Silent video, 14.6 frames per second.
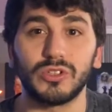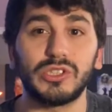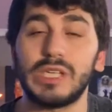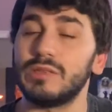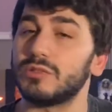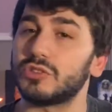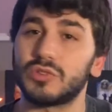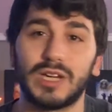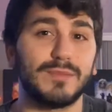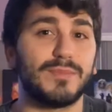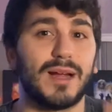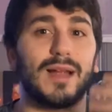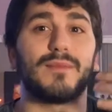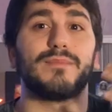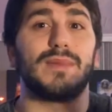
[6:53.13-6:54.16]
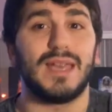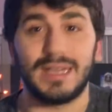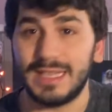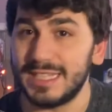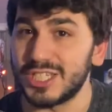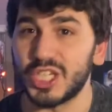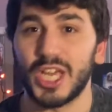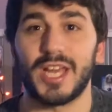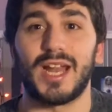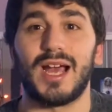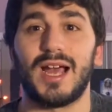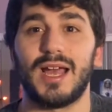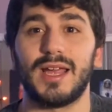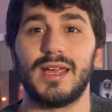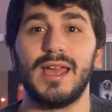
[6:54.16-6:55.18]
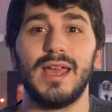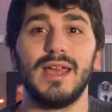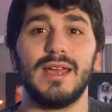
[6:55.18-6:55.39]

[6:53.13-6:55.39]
He was trained by many Jedi,